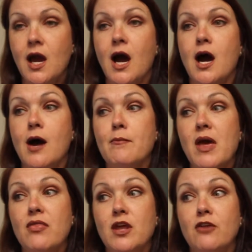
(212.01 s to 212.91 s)

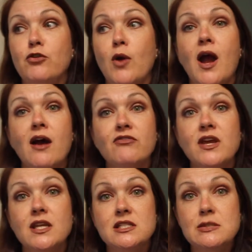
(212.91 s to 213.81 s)
And then if you have
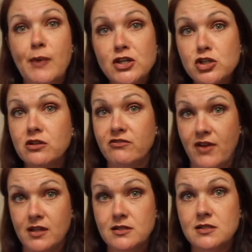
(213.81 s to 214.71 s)
any special
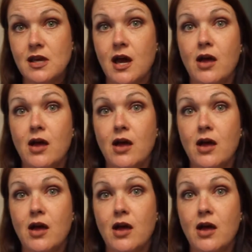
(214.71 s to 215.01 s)
events,